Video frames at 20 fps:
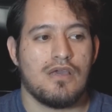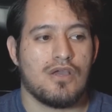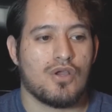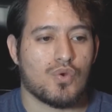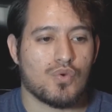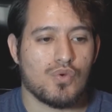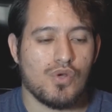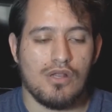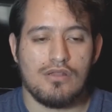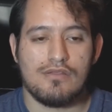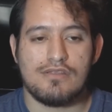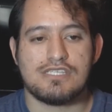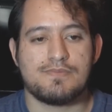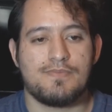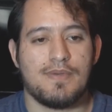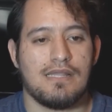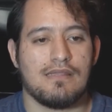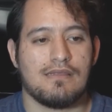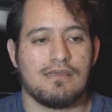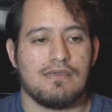crawl on its
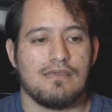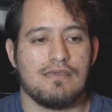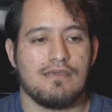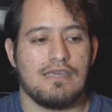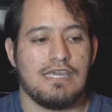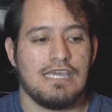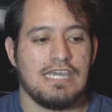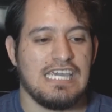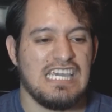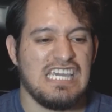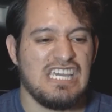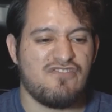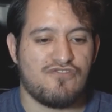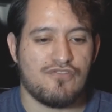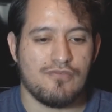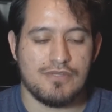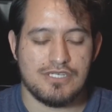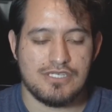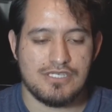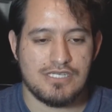belly, eat
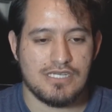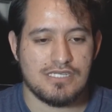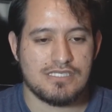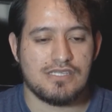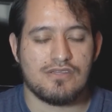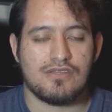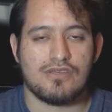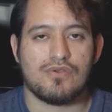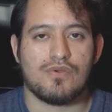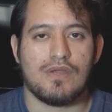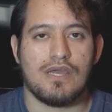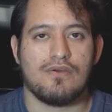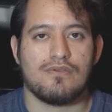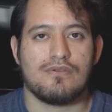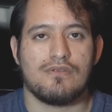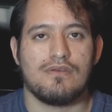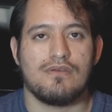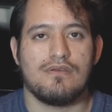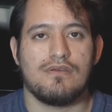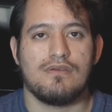from the dust of the
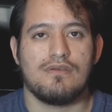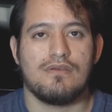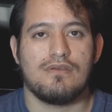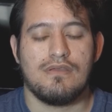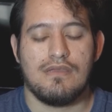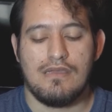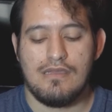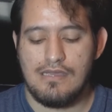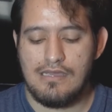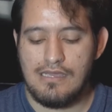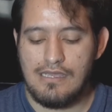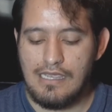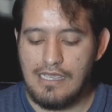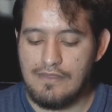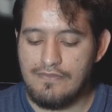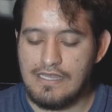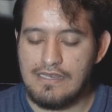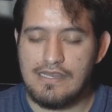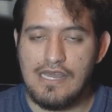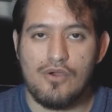ground,
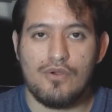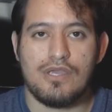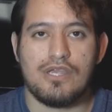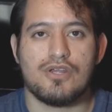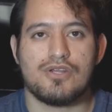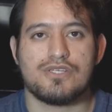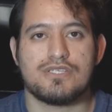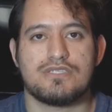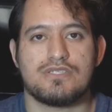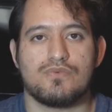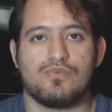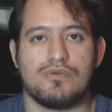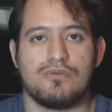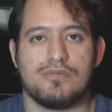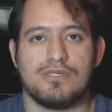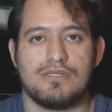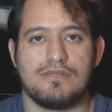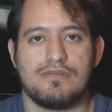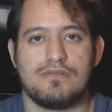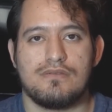and then now he curses the
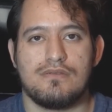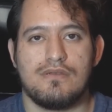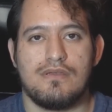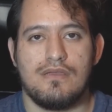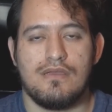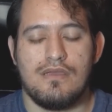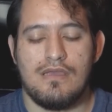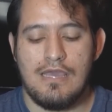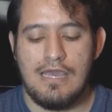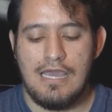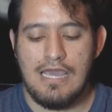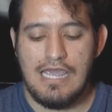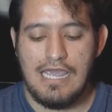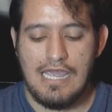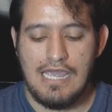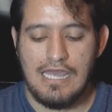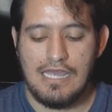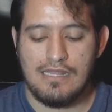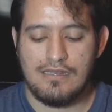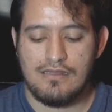woman.
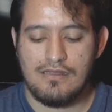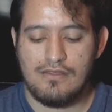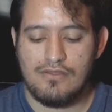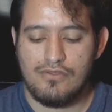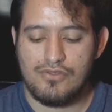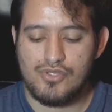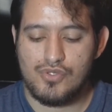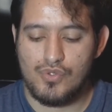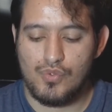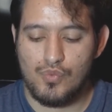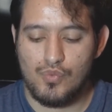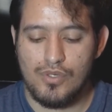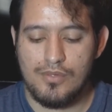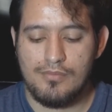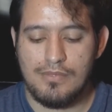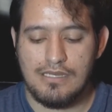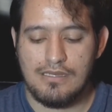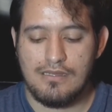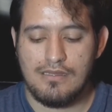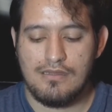And to the
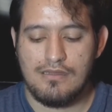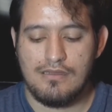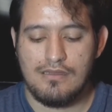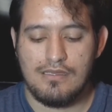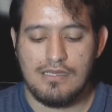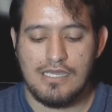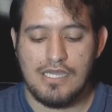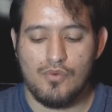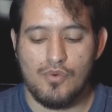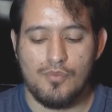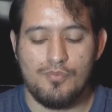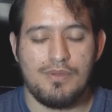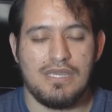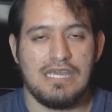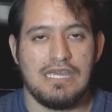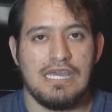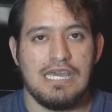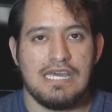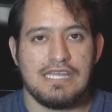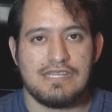woman, it will
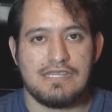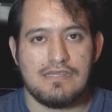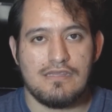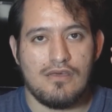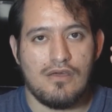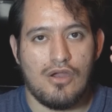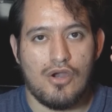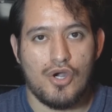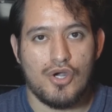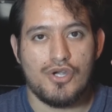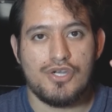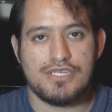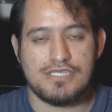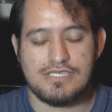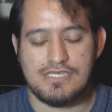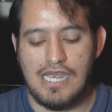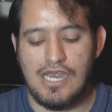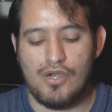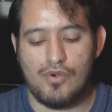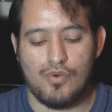be, her
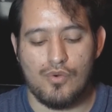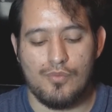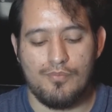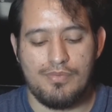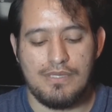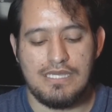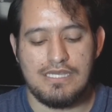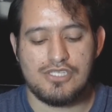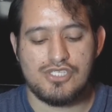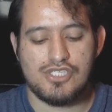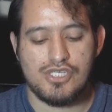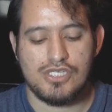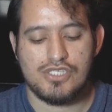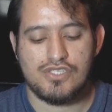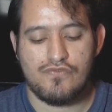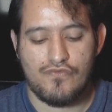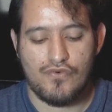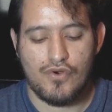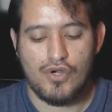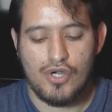desire will be
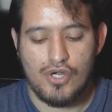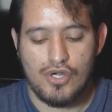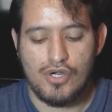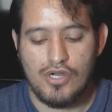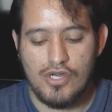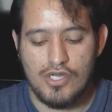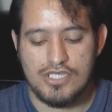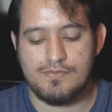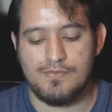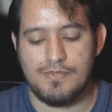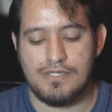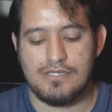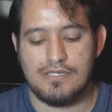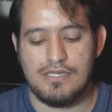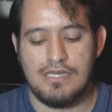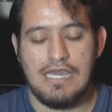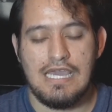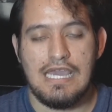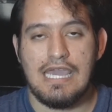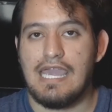just for her husband,
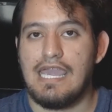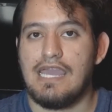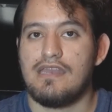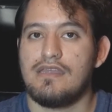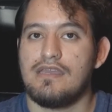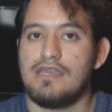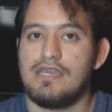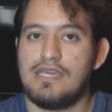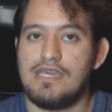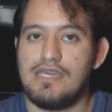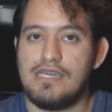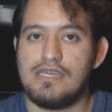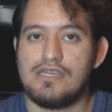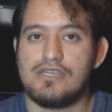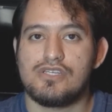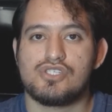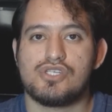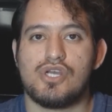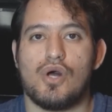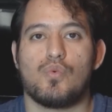and
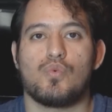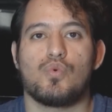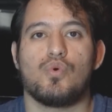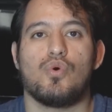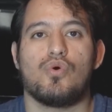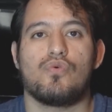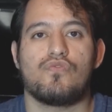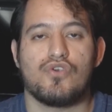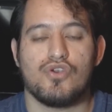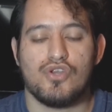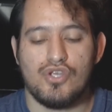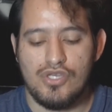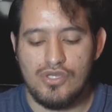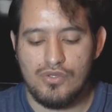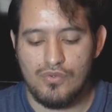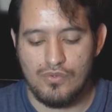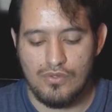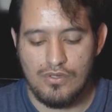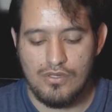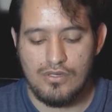he shall rule over
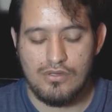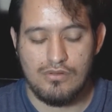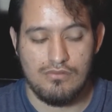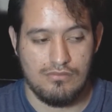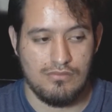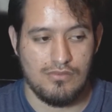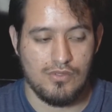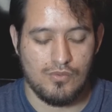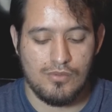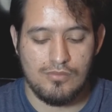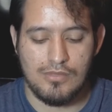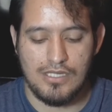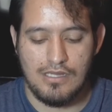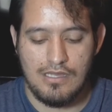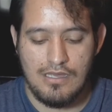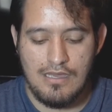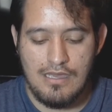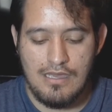you, the woman.